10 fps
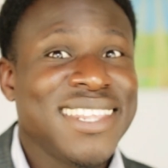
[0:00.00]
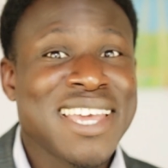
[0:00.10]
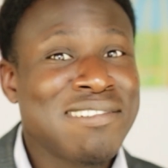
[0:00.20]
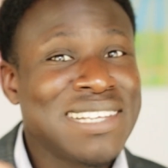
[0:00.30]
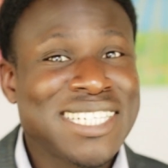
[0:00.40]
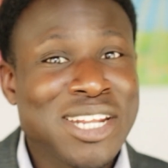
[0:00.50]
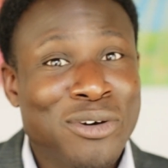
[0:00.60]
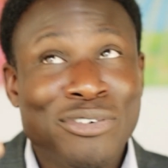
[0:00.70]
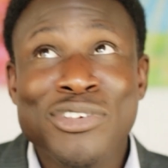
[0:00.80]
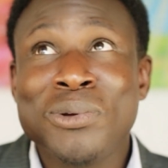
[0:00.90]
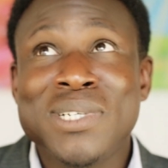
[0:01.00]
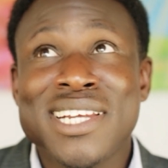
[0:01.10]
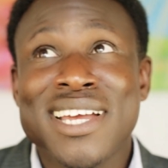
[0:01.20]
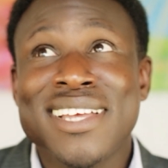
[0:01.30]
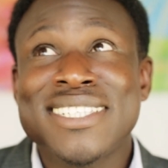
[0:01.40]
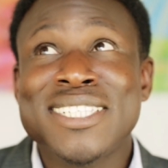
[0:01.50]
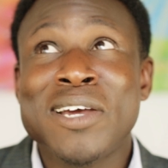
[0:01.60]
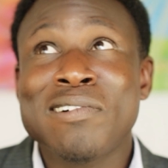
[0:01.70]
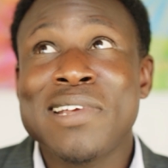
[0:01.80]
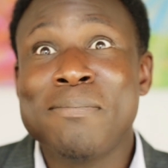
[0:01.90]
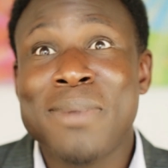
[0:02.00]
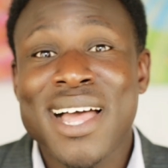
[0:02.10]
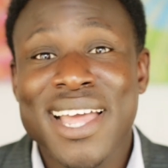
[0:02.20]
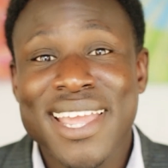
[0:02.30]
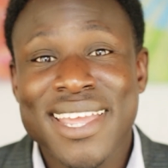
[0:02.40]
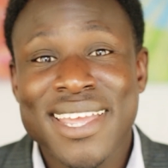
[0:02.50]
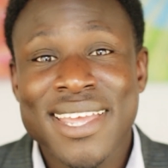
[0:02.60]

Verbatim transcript: There is no future, sorry, bye.